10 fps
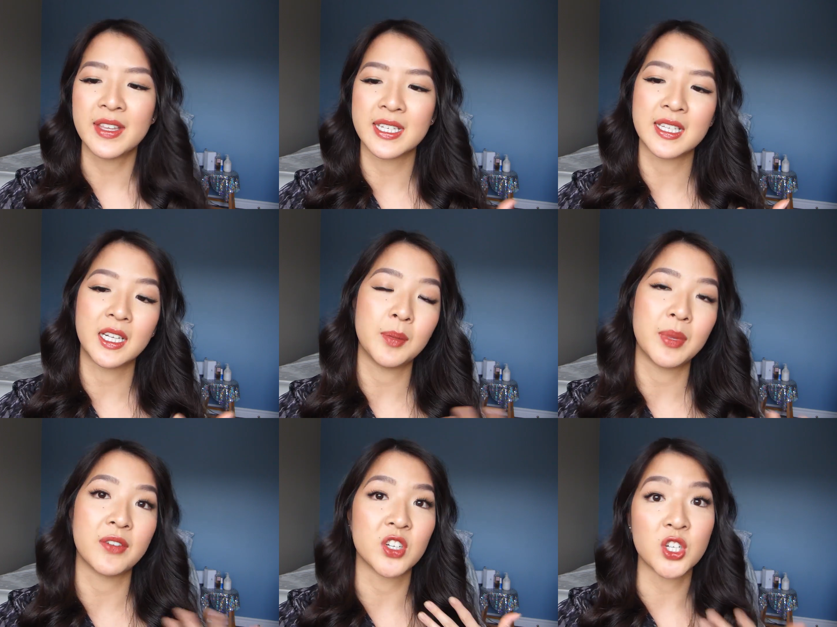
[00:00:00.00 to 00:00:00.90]
This is a little
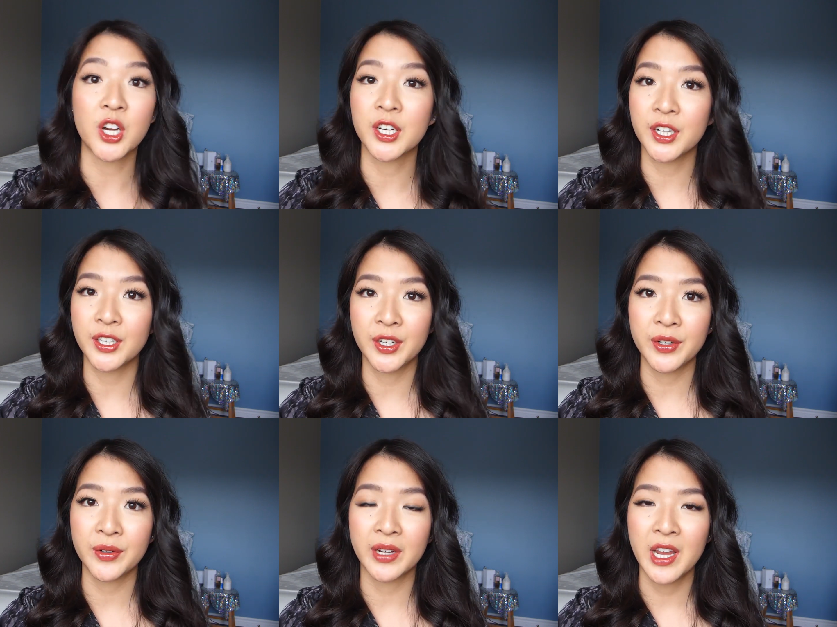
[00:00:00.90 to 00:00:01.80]
bit of a darker
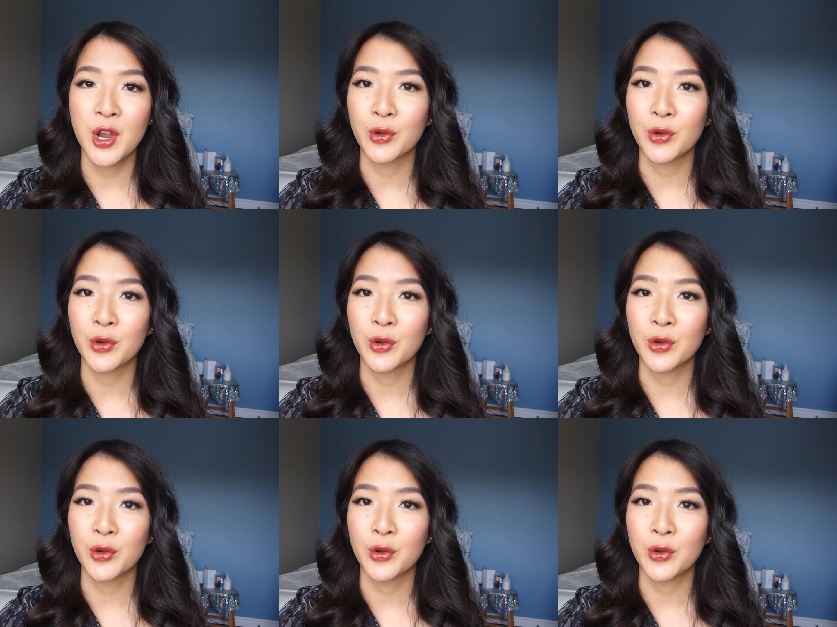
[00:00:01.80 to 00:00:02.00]
nude.